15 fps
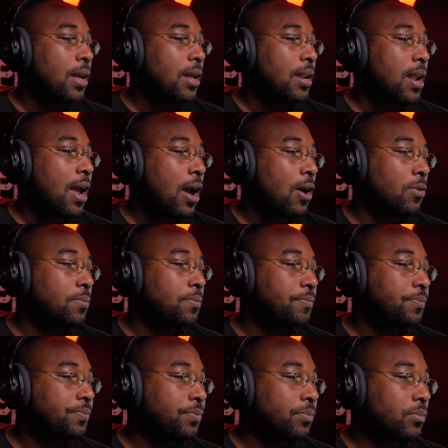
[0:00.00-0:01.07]
Now,
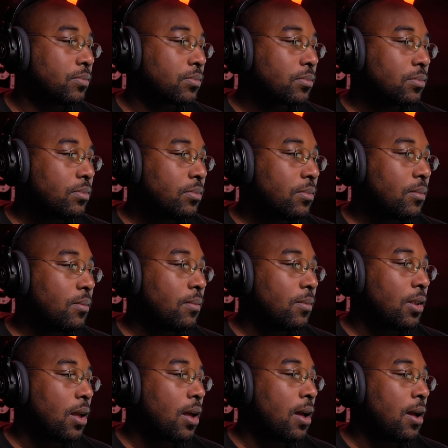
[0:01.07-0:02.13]

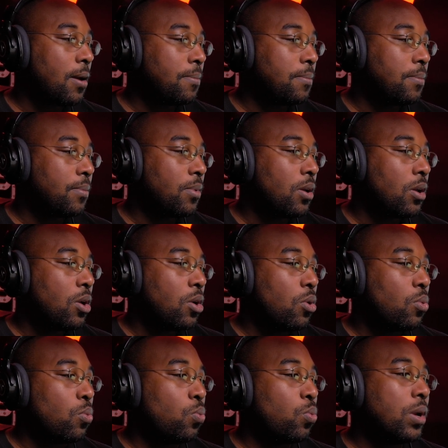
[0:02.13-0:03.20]
um,
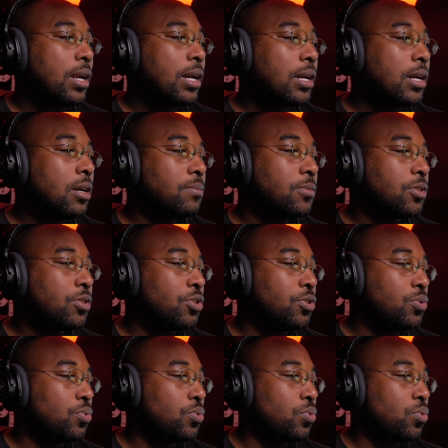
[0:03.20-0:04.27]
when it comes
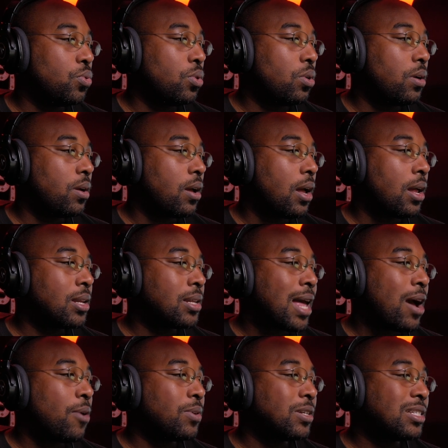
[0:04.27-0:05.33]
to
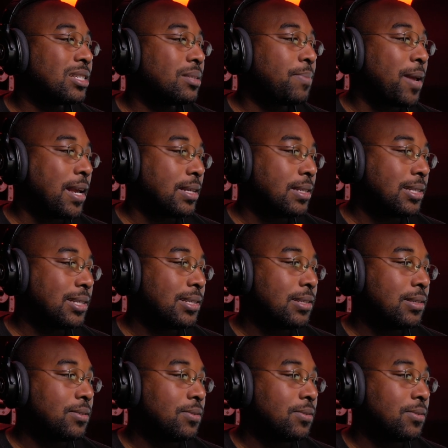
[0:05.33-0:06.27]
allowing space,